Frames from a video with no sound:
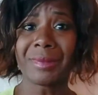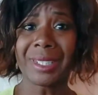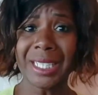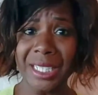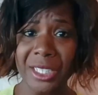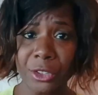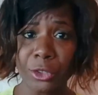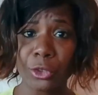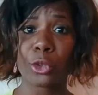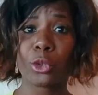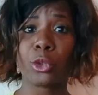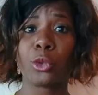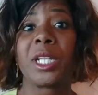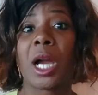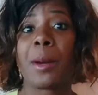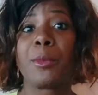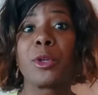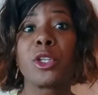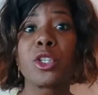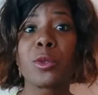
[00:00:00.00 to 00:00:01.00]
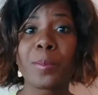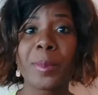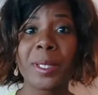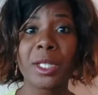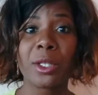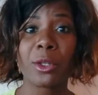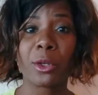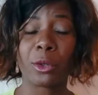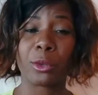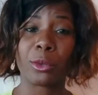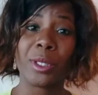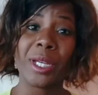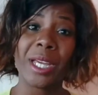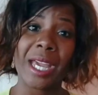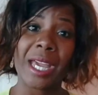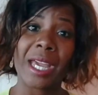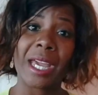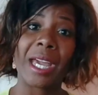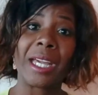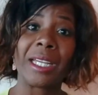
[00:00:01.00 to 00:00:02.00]
is to become a speaker
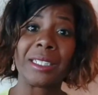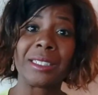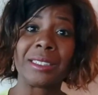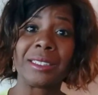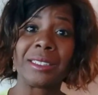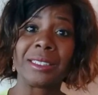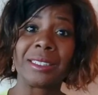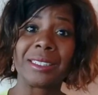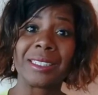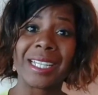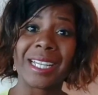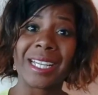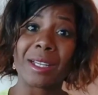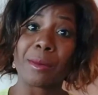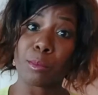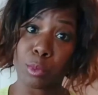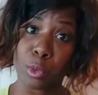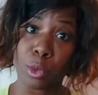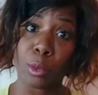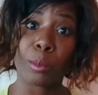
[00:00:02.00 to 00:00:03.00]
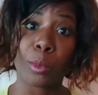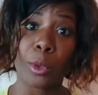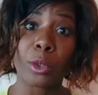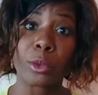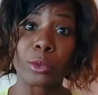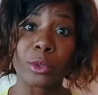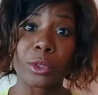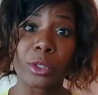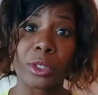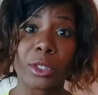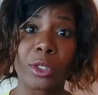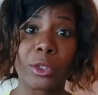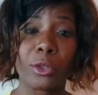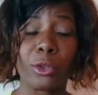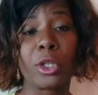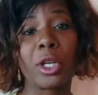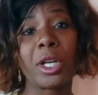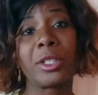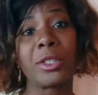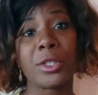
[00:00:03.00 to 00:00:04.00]
and promote the
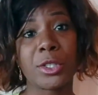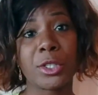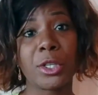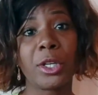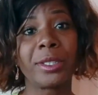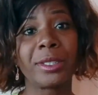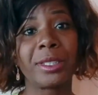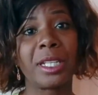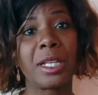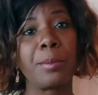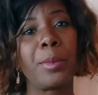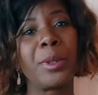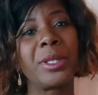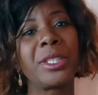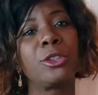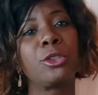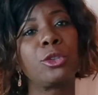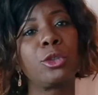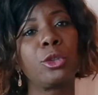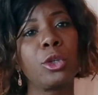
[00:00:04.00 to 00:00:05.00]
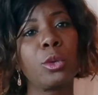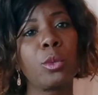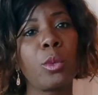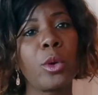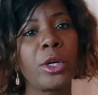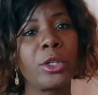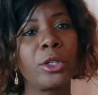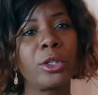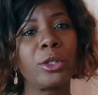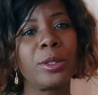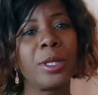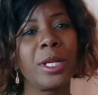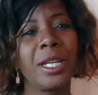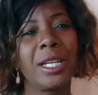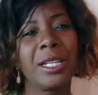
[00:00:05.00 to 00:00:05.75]
consulting, but they sort of want to